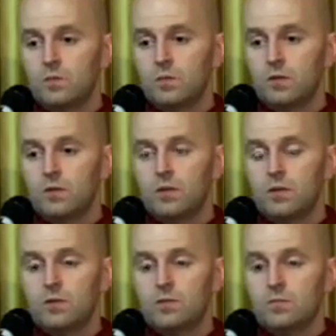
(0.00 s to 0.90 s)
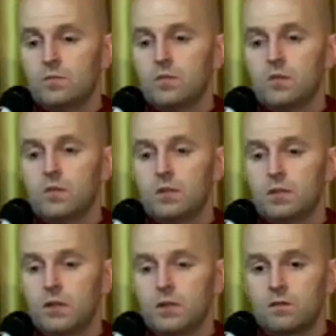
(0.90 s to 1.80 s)
but
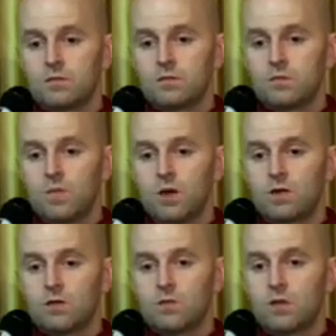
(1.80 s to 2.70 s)
stealing, right?